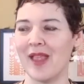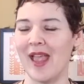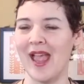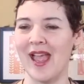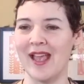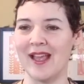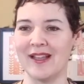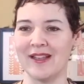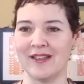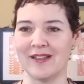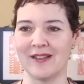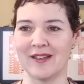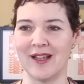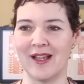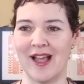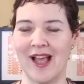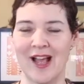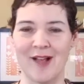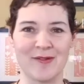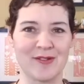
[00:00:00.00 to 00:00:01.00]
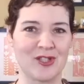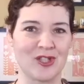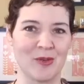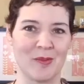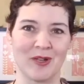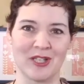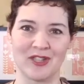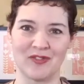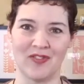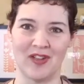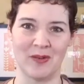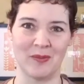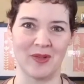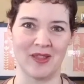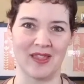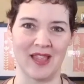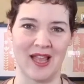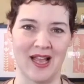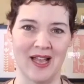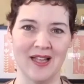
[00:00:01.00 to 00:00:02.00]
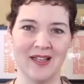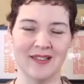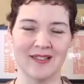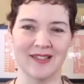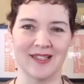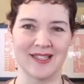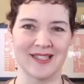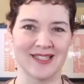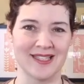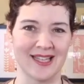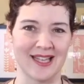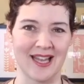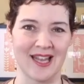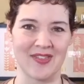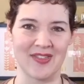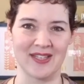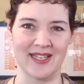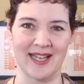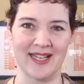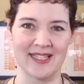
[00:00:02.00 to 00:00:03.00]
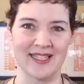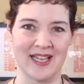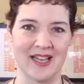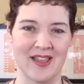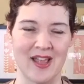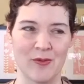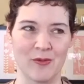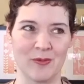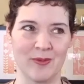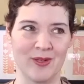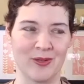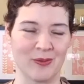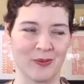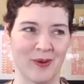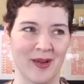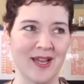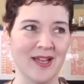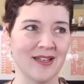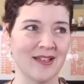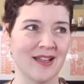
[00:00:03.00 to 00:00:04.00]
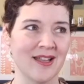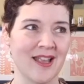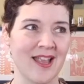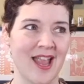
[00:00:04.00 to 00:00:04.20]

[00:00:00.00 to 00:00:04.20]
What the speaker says: and have so much fun with that, the singing, the dancing, and that will be great.